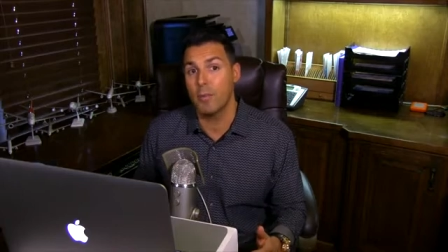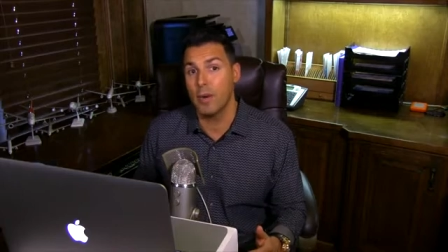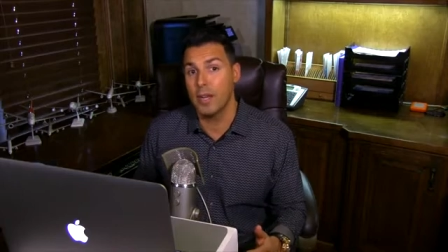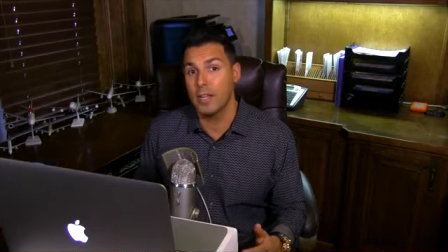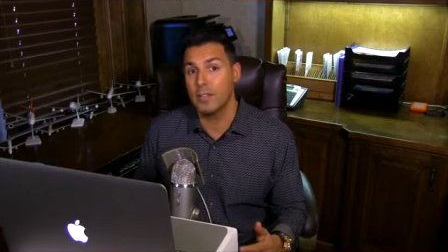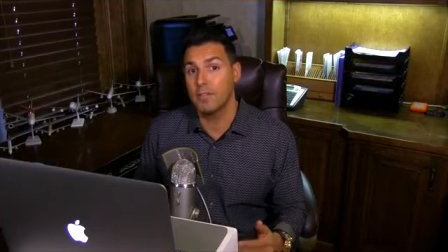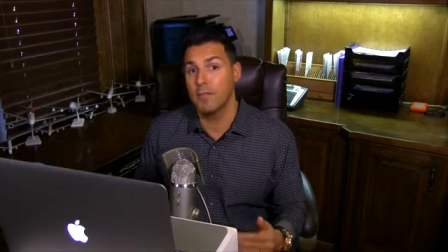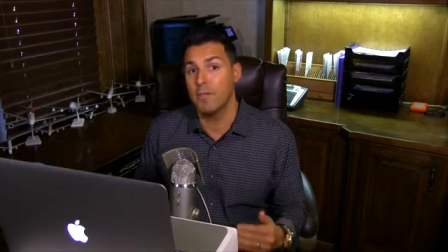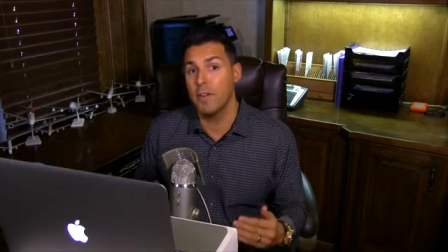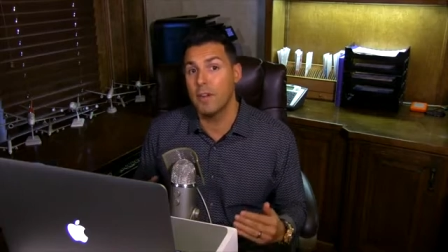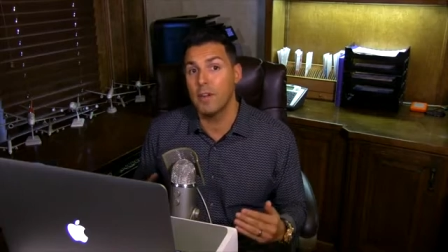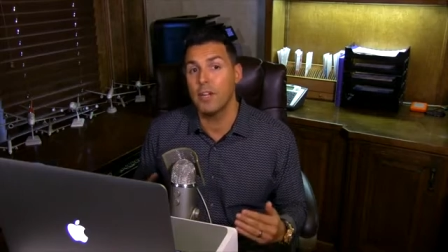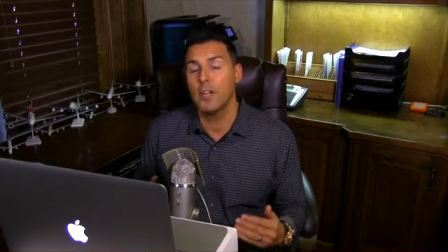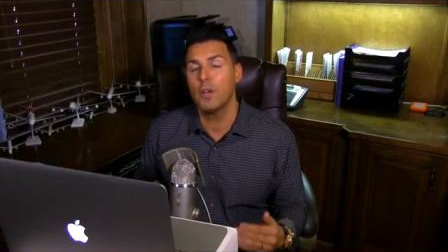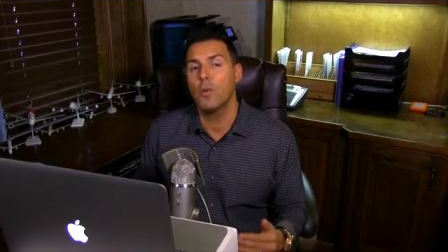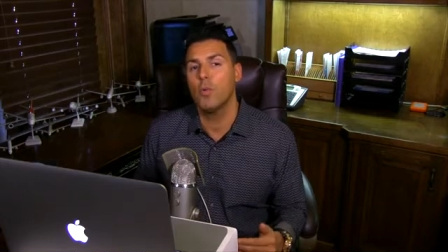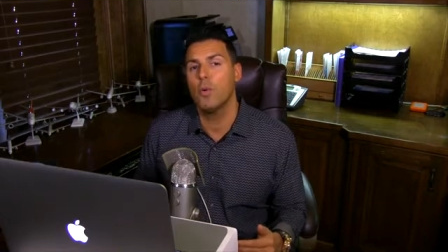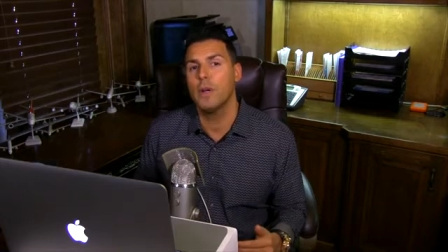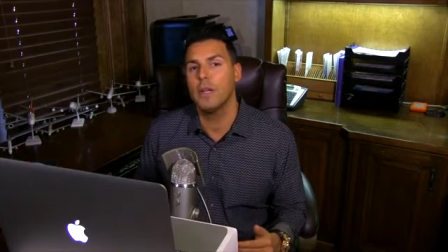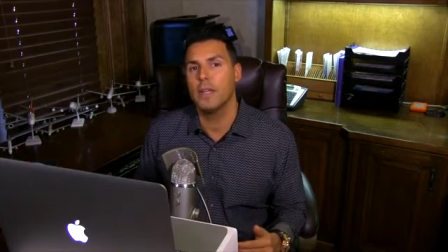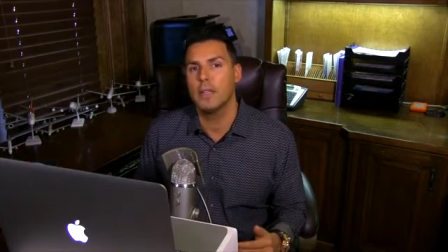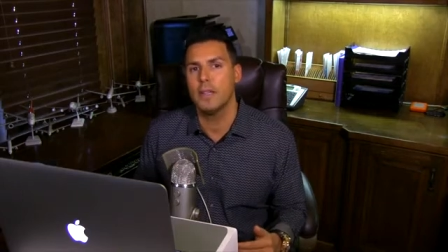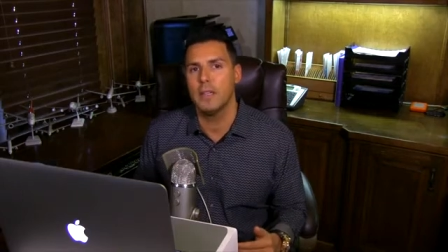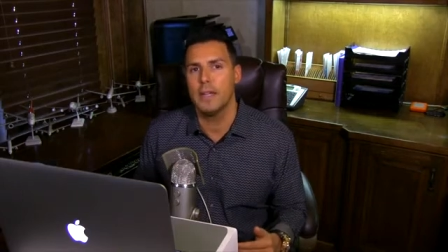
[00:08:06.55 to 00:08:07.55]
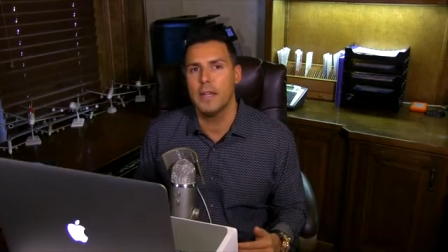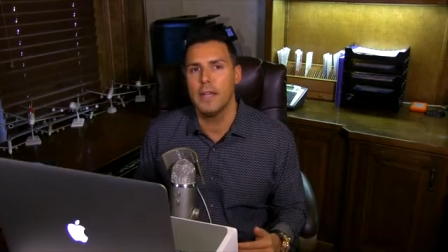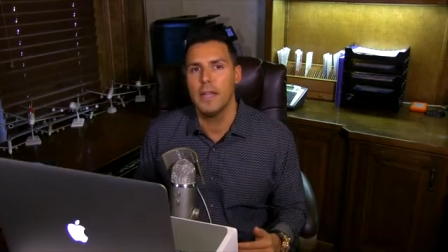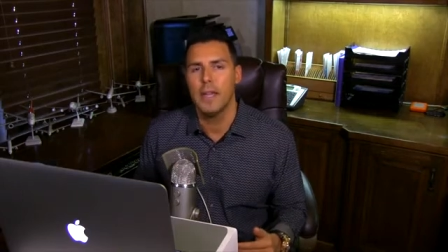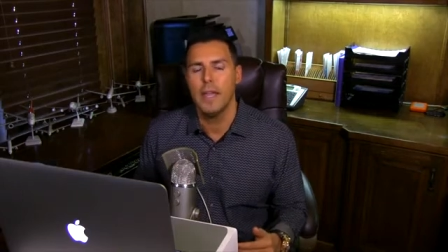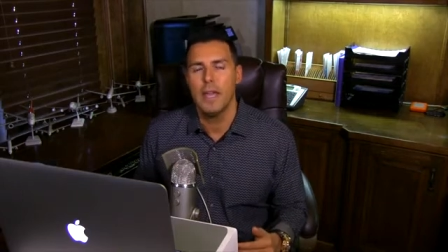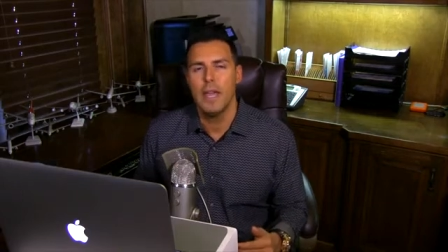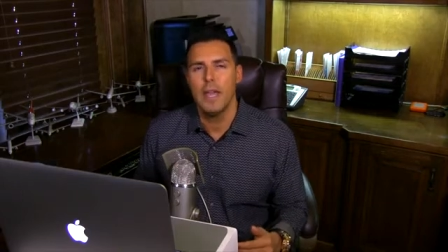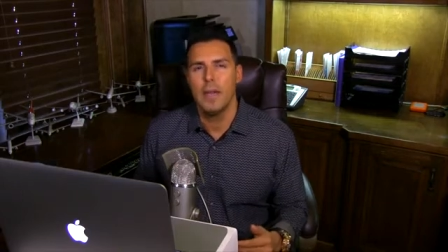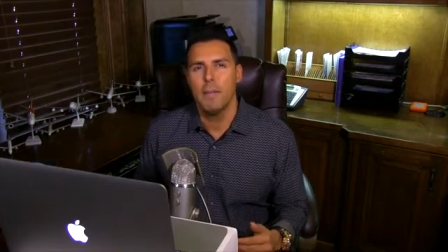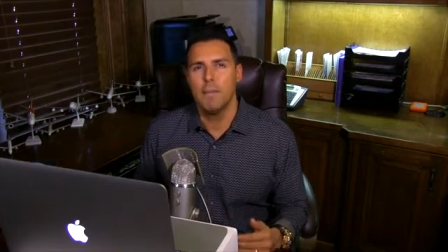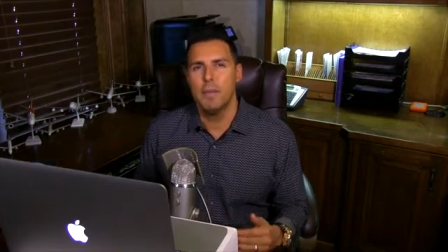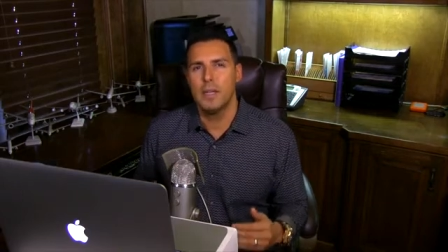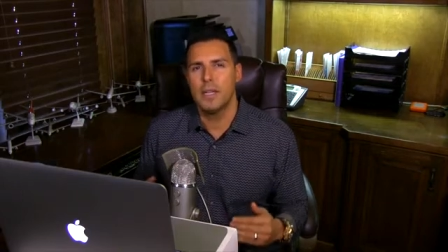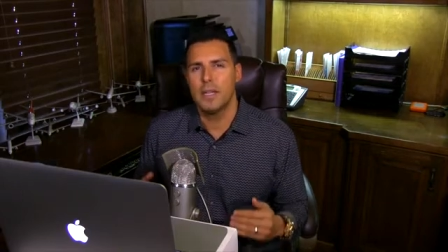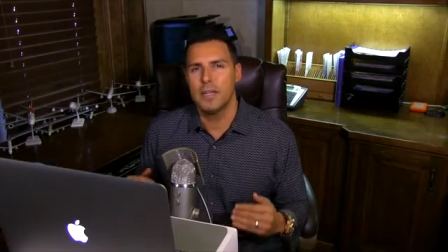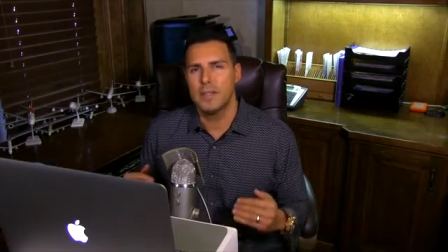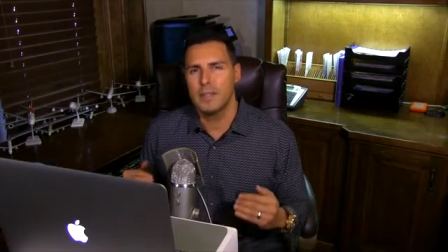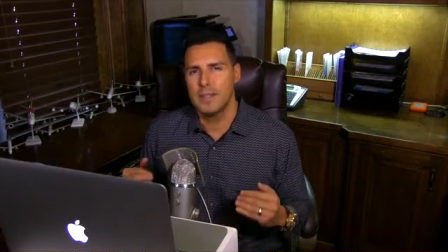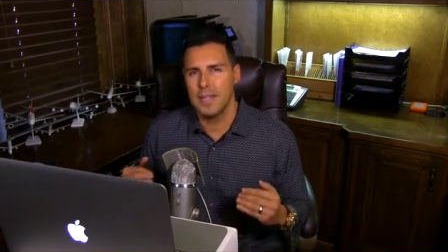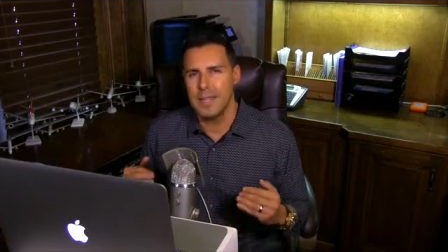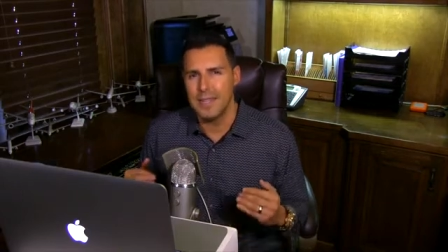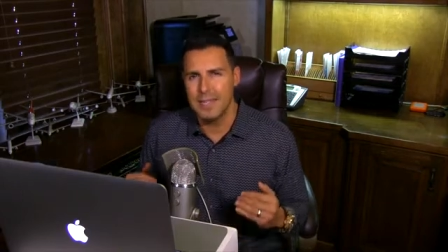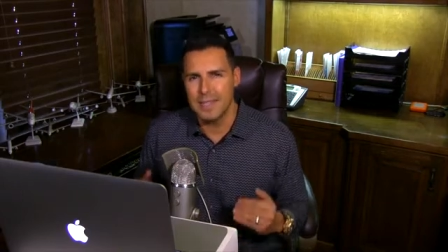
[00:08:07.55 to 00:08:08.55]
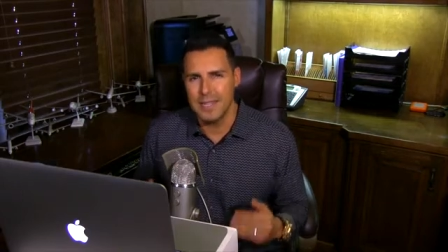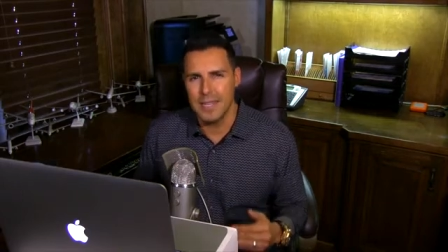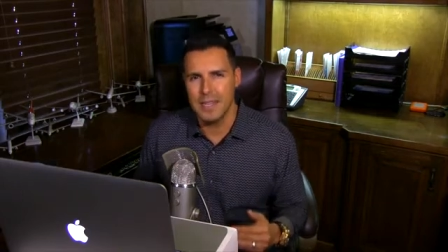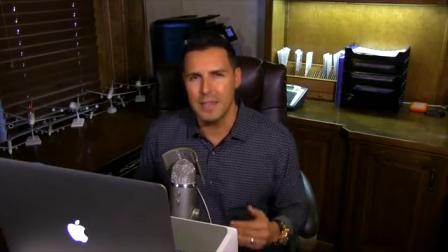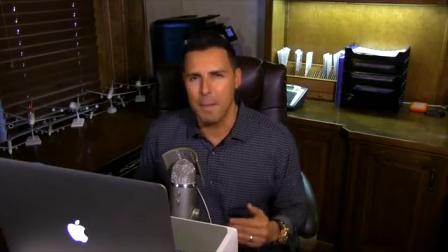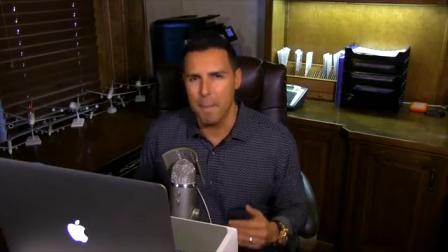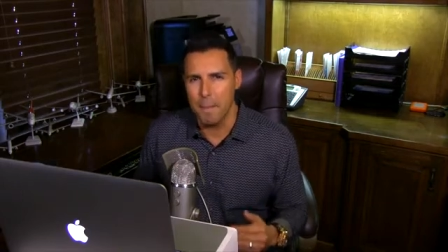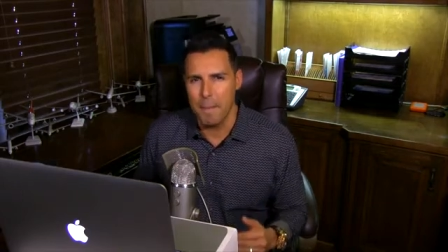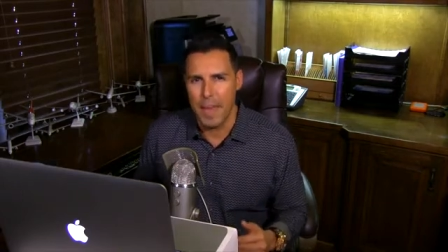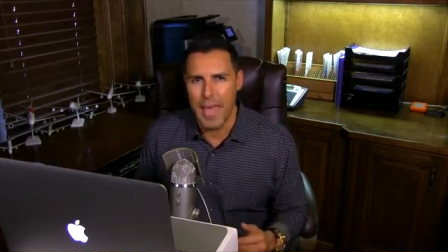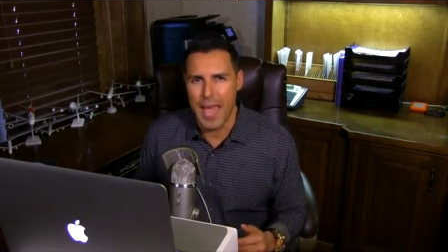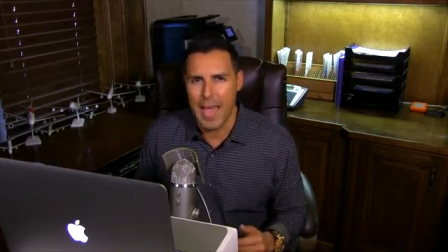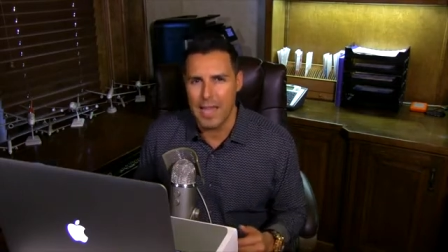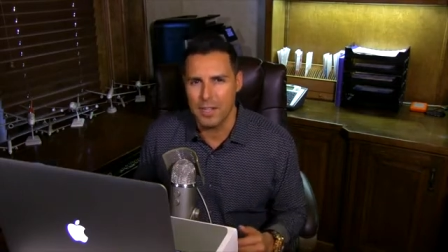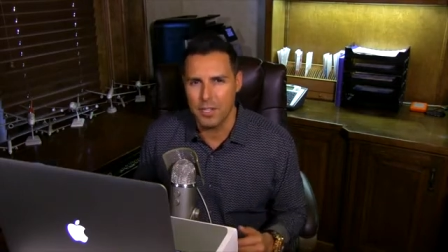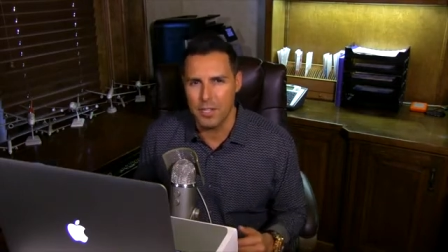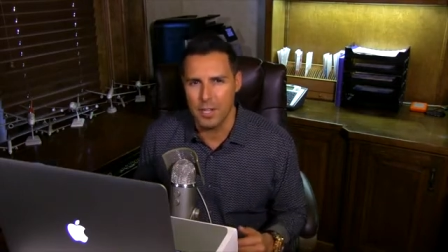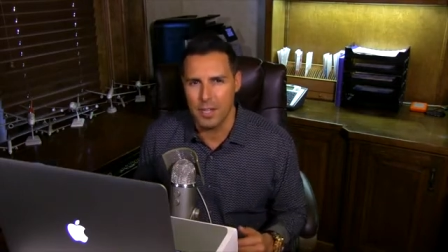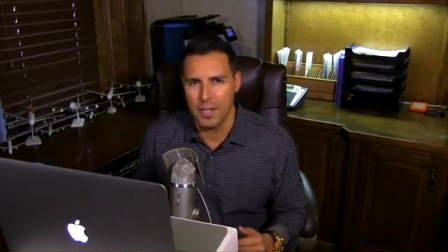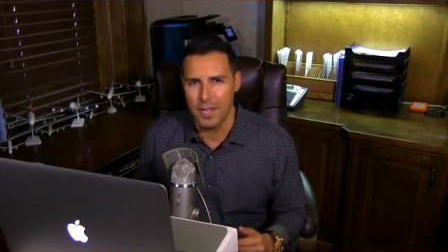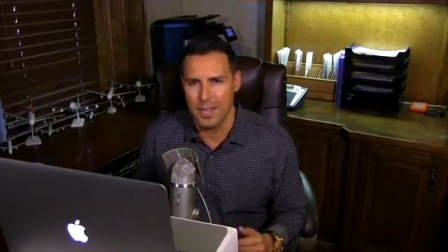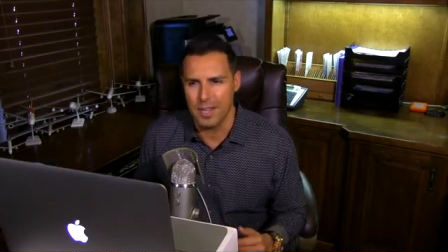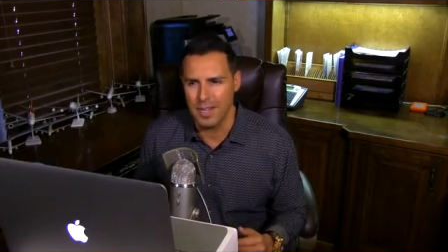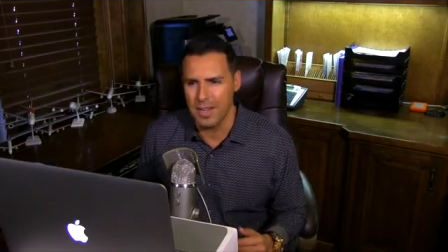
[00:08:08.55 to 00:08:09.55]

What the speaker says: ranks very quickly because they see the magic.